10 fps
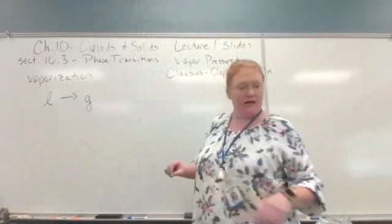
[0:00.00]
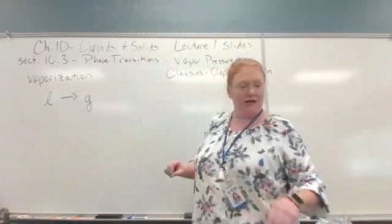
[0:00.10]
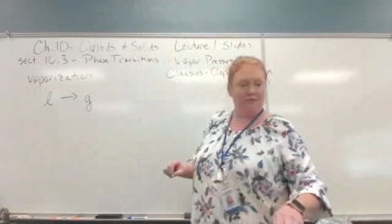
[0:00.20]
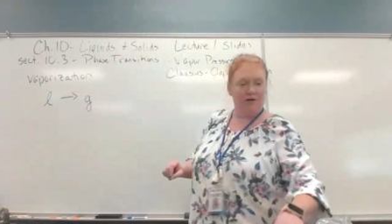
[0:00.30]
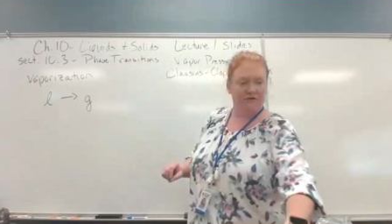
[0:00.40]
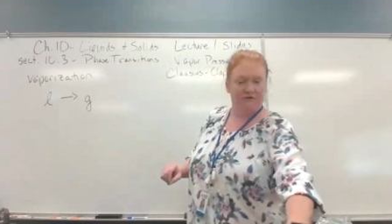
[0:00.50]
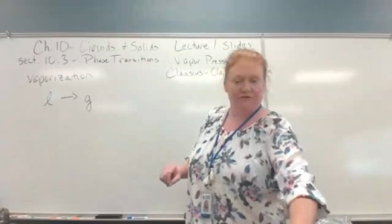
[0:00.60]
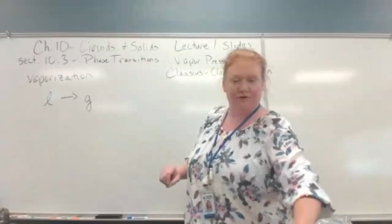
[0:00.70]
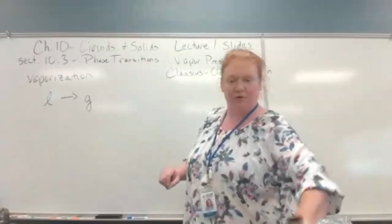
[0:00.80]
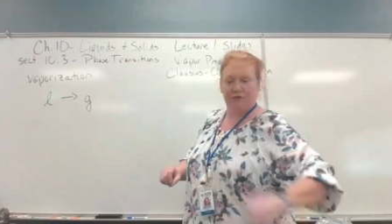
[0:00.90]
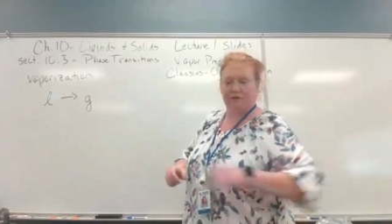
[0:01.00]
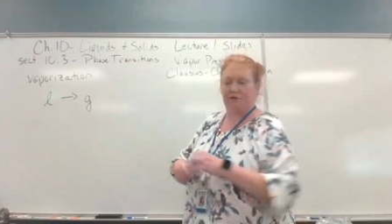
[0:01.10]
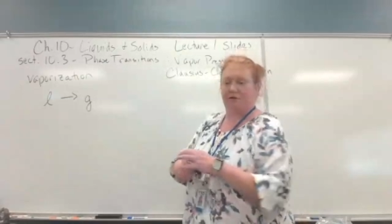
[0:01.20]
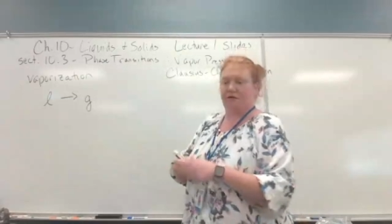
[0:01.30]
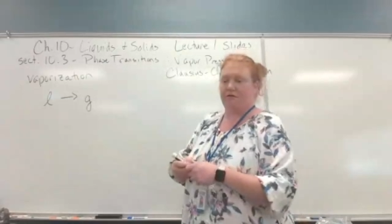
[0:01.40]
What I want to
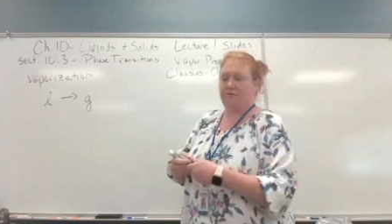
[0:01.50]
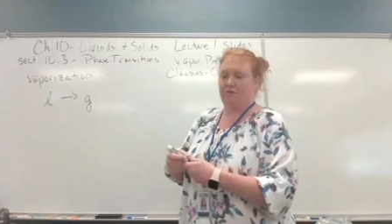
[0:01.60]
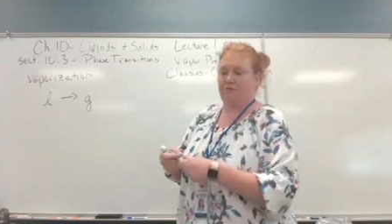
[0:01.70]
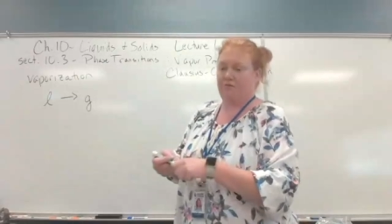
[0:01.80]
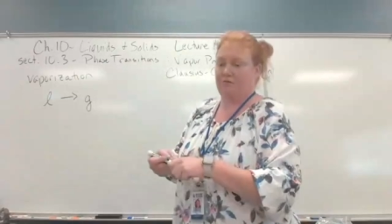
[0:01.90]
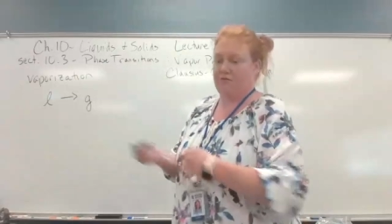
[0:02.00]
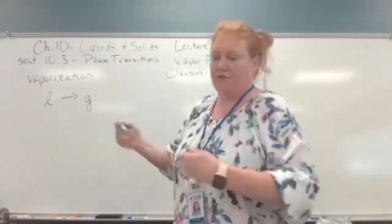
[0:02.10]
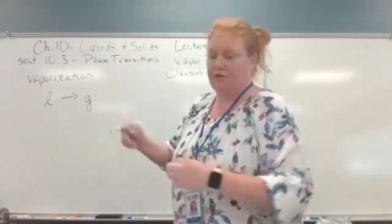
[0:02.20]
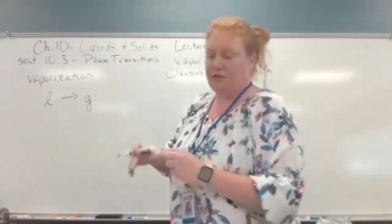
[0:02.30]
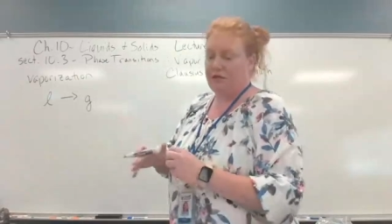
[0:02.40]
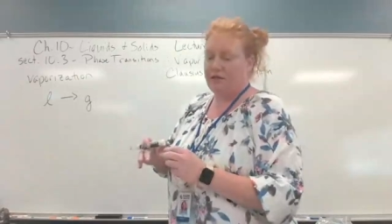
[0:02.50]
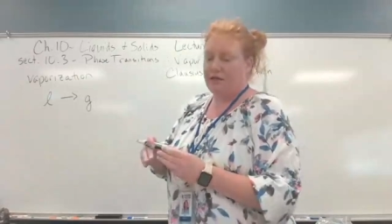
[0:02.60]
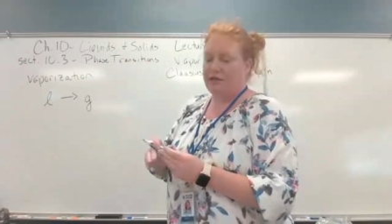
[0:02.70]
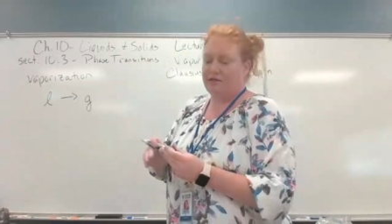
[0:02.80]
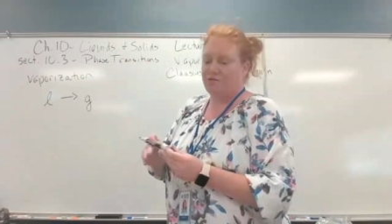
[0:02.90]
focus on
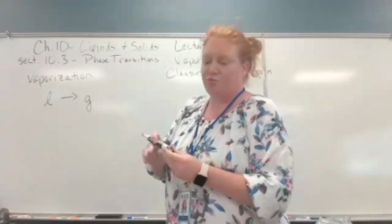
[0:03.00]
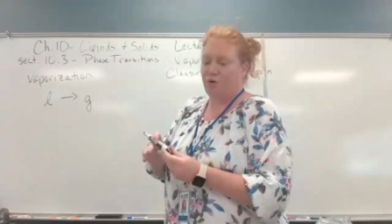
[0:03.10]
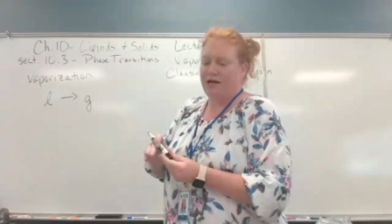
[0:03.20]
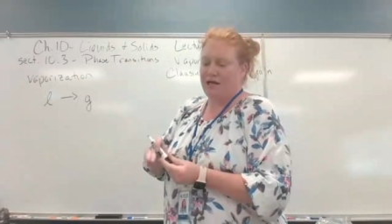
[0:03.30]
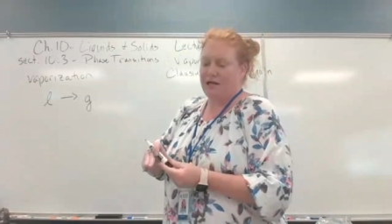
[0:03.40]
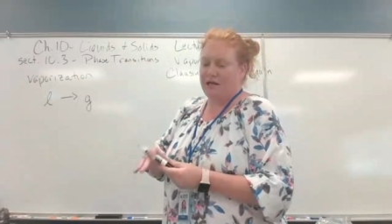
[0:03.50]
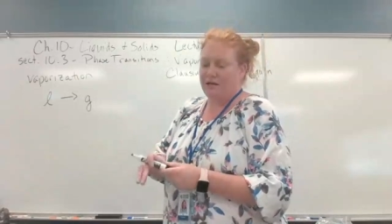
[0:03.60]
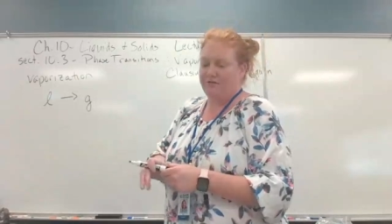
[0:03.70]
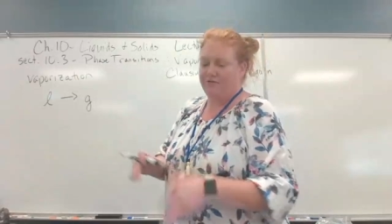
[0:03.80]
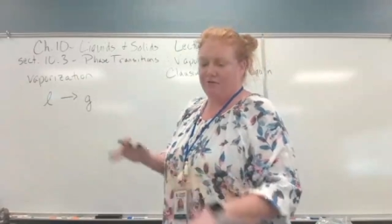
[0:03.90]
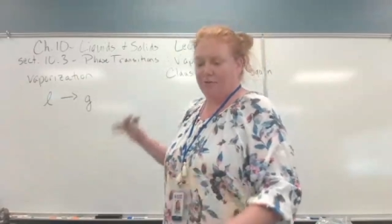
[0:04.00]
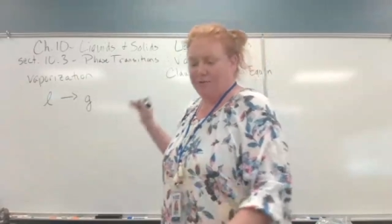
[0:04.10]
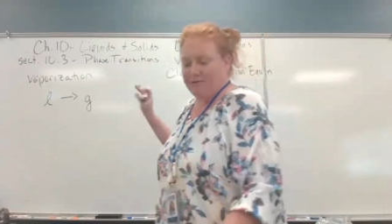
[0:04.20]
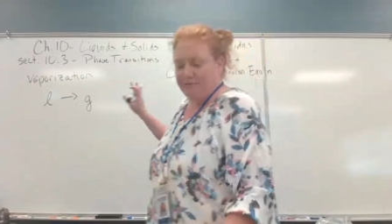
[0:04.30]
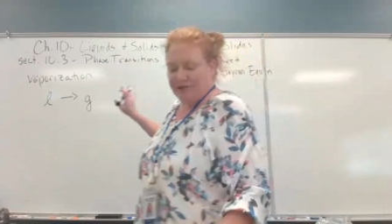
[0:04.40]
is what if,
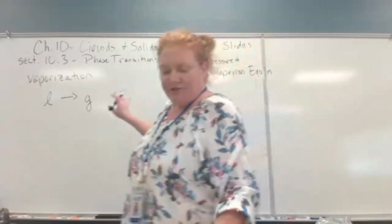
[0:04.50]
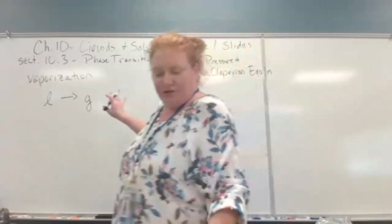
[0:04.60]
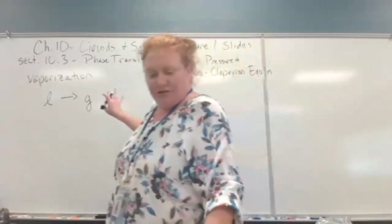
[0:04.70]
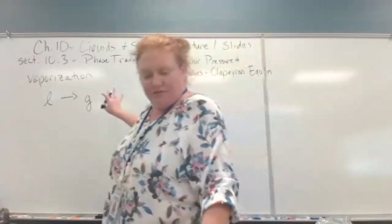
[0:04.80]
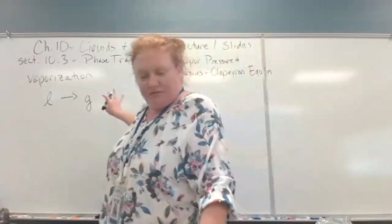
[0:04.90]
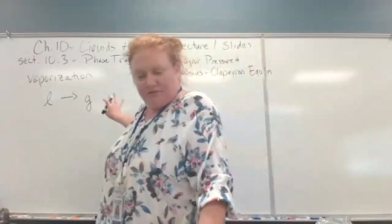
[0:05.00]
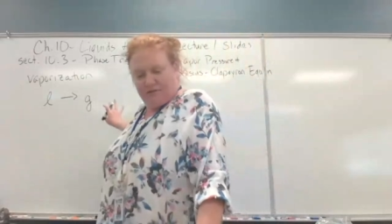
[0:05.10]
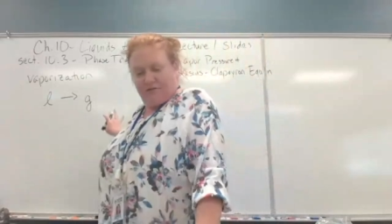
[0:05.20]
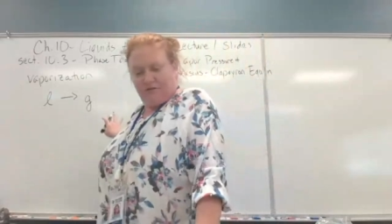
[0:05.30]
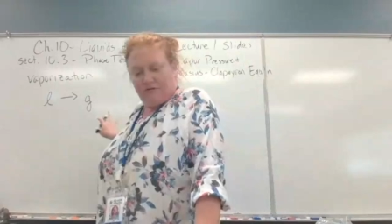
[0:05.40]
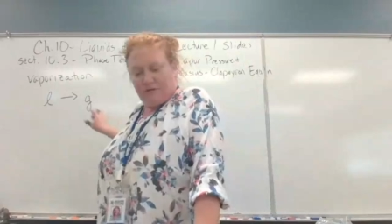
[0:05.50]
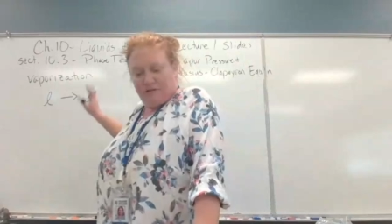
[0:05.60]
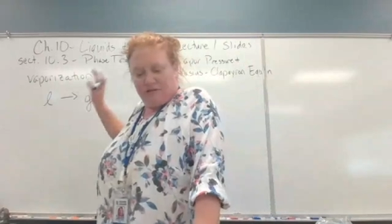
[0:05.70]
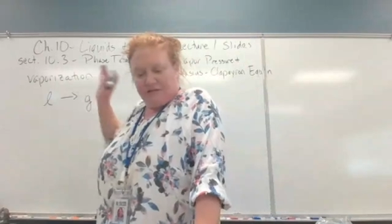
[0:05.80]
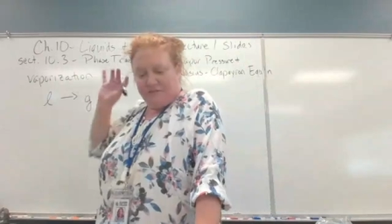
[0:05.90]
let me make sure I just said all
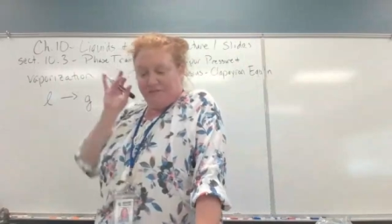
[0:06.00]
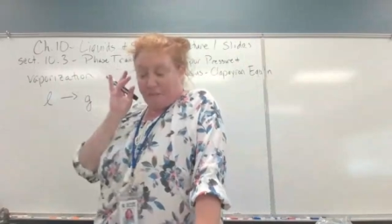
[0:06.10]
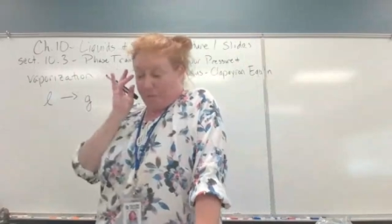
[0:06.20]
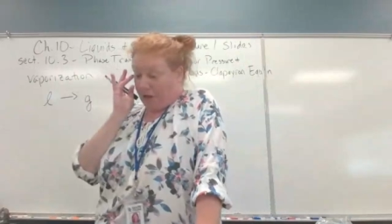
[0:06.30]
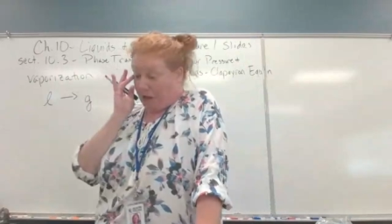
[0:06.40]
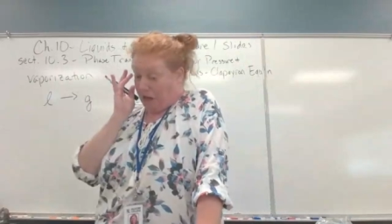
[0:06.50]
the right things.